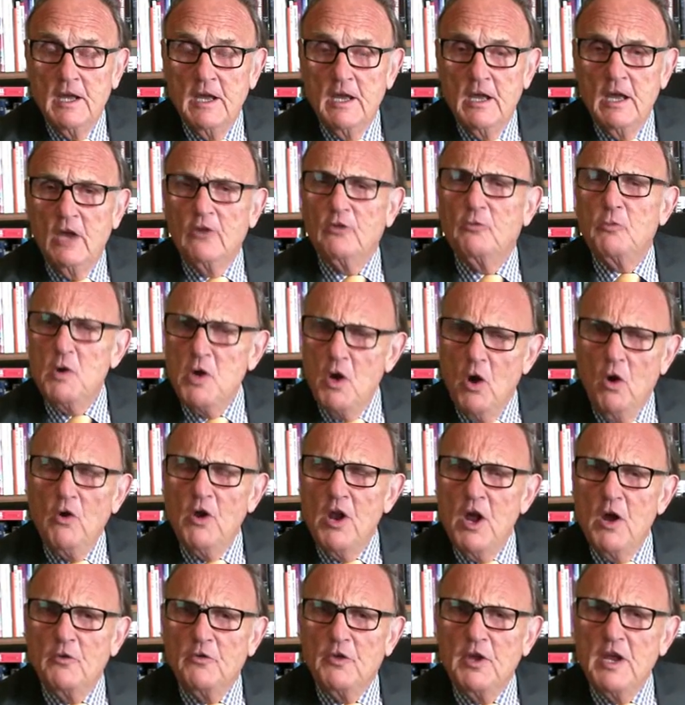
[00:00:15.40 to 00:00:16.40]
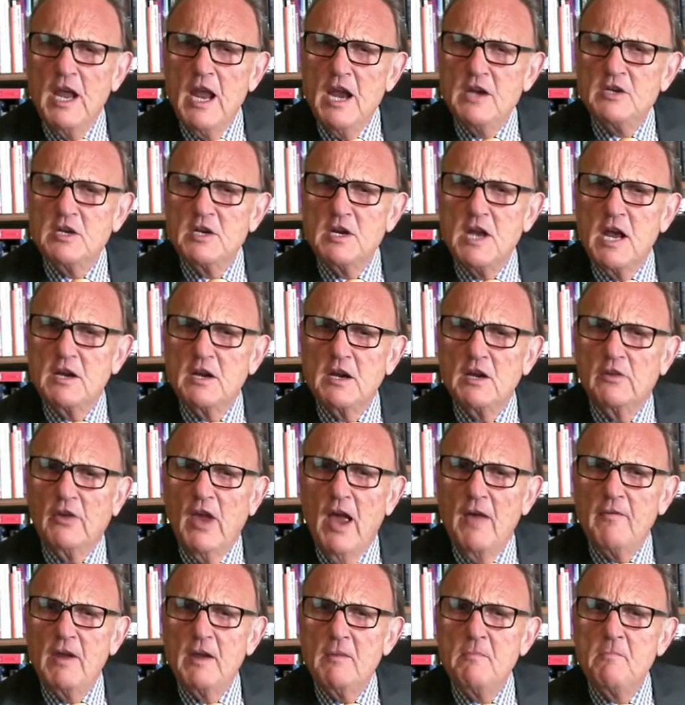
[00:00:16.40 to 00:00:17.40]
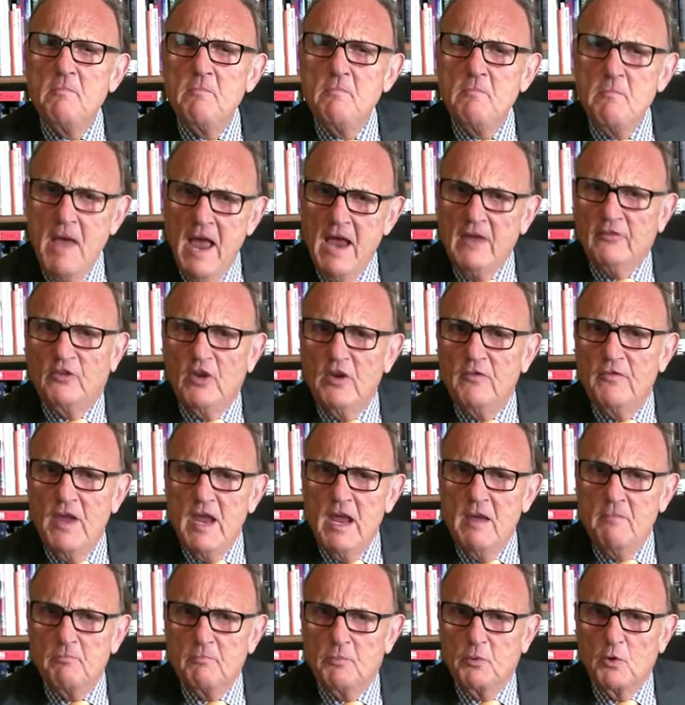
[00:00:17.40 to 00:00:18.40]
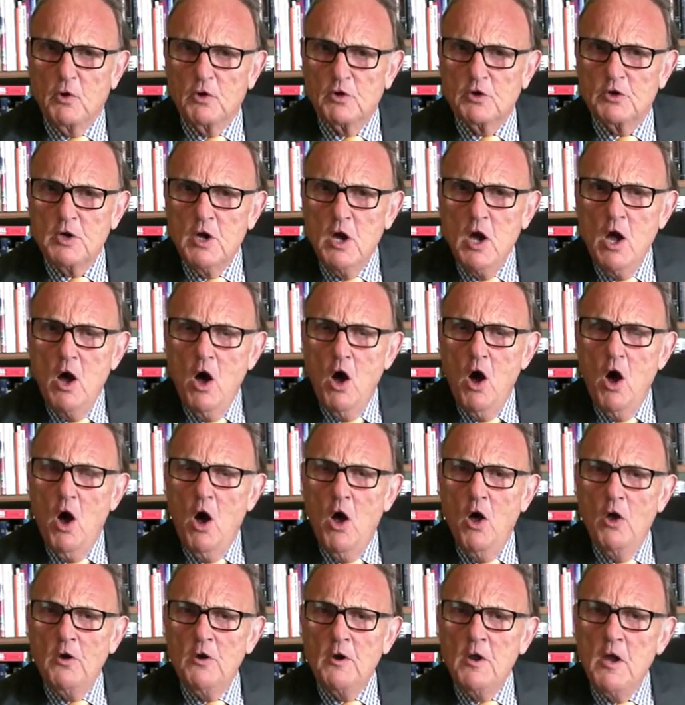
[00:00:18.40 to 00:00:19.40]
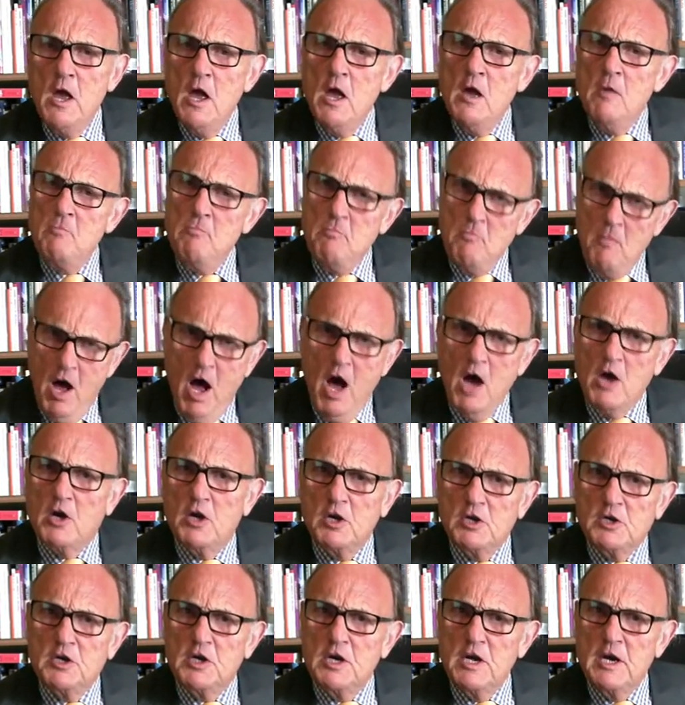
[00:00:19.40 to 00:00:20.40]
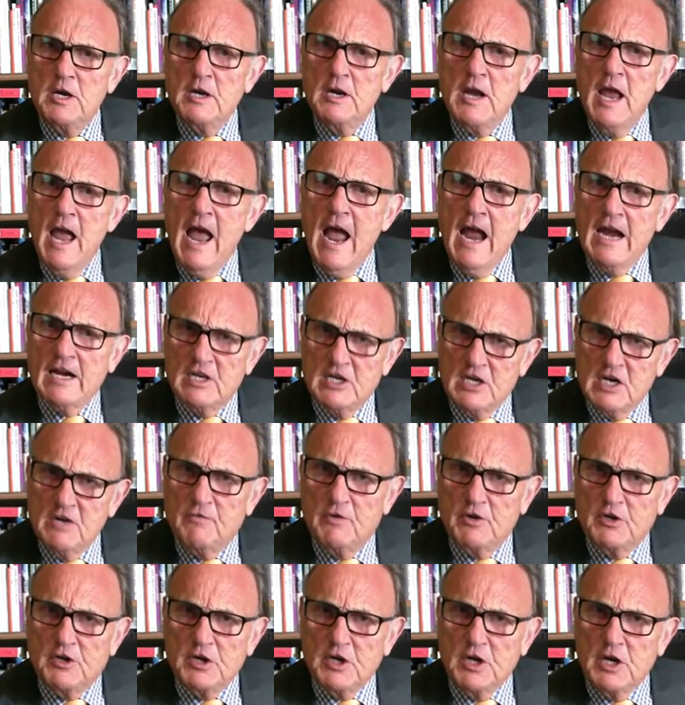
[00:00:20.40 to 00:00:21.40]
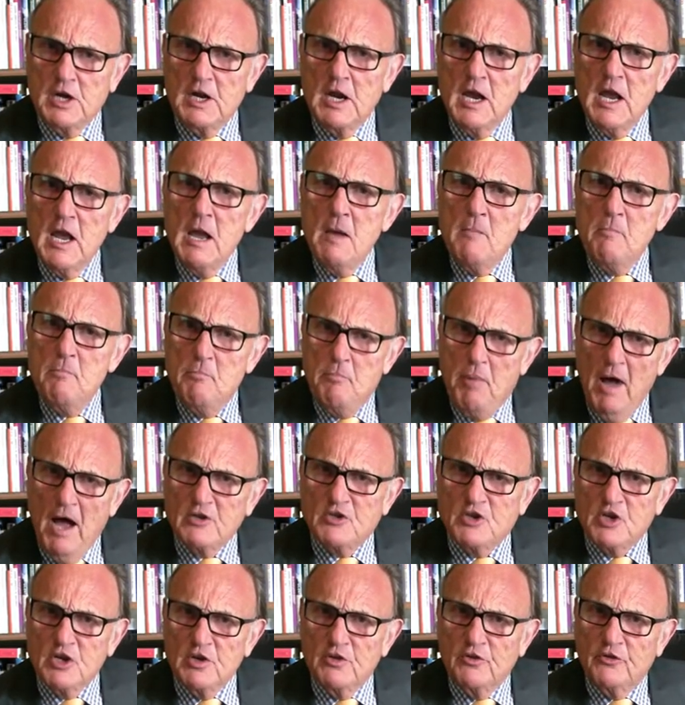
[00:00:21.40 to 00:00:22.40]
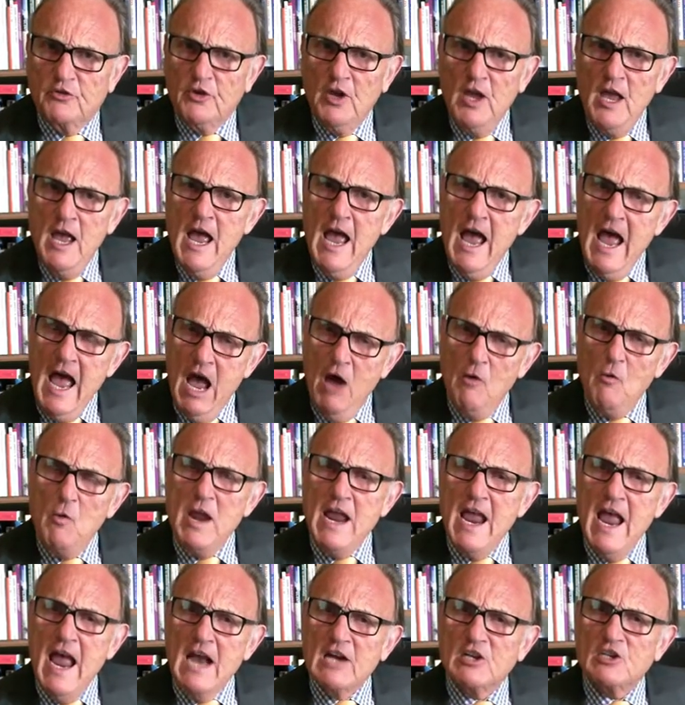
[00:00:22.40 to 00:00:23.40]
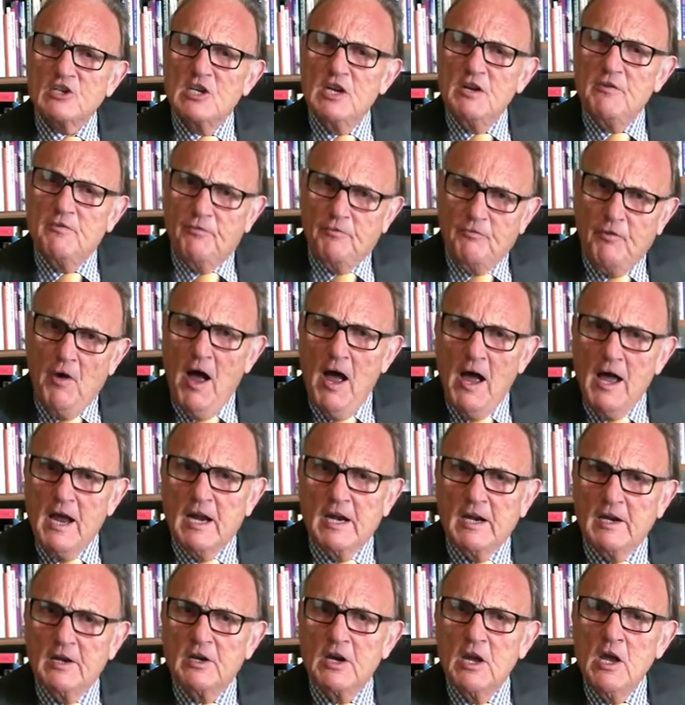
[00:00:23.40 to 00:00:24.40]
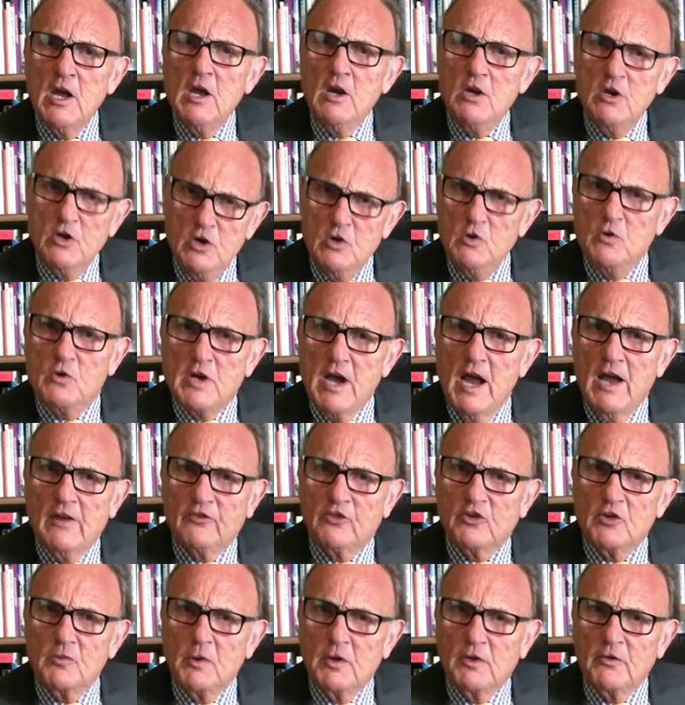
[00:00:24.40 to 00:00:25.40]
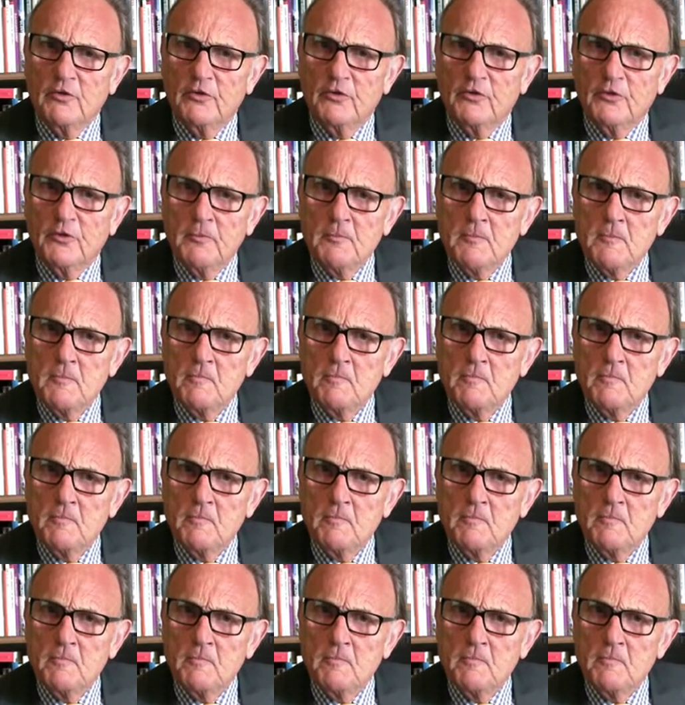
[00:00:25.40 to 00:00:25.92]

As we all know, the internet is having massive input on marketing activity, budgets, how we actually find new customers.